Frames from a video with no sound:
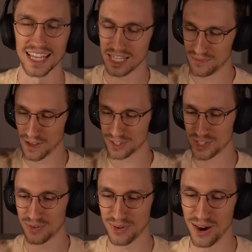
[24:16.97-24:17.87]
Like he fell
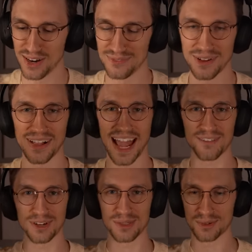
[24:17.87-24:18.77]
so far, he fell
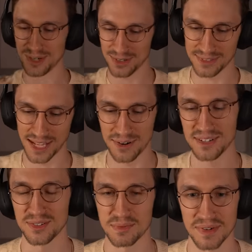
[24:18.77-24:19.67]
halfway through Earth down
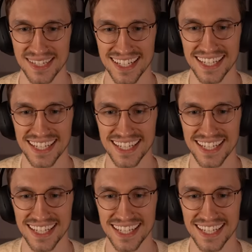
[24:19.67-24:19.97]
into his prison